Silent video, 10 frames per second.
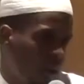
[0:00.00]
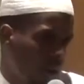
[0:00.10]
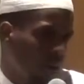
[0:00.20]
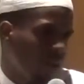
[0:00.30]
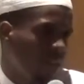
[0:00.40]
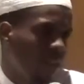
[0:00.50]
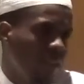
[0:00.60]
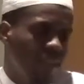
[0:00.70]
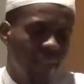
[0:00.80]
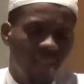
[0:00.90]
the heart,
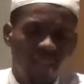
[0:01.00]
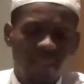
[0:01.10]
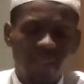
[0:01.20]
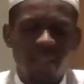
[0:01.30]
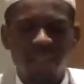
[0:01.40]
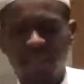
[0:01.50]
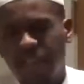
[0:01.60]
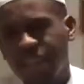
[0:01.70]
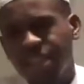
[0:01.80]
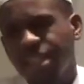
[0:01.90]
says, such as
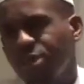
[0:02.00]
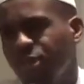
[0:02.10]
excess